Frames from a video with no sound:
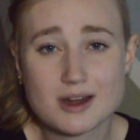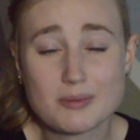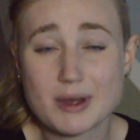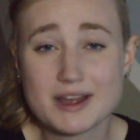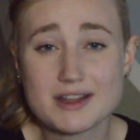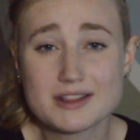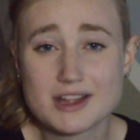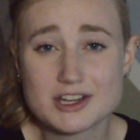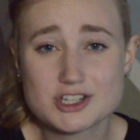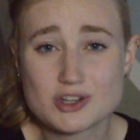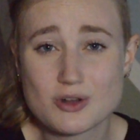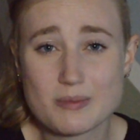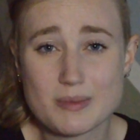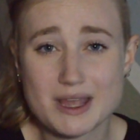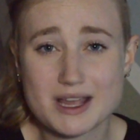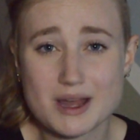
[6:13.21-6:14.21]
our
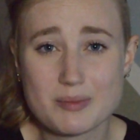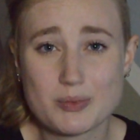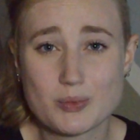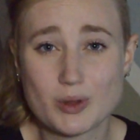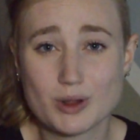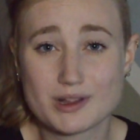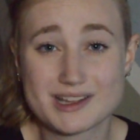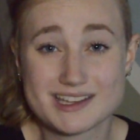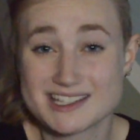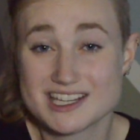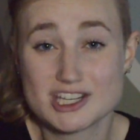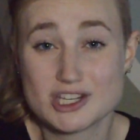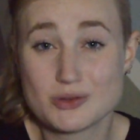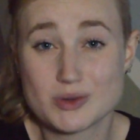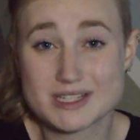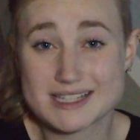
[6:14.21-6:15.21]
biological makeup will
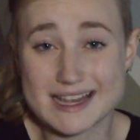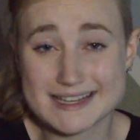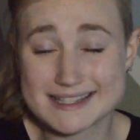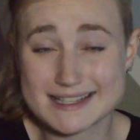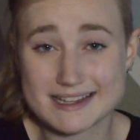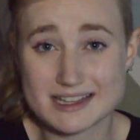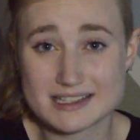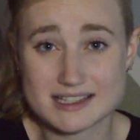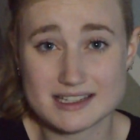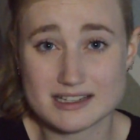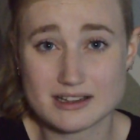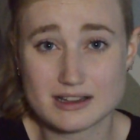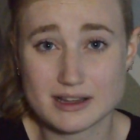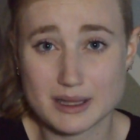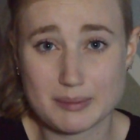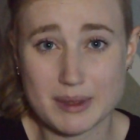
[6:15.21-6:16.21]
continue enticing us into
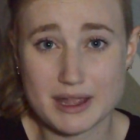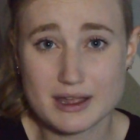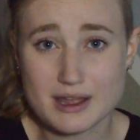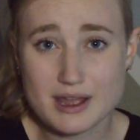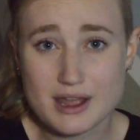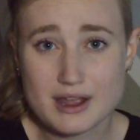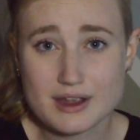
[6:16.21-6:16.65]
clickbait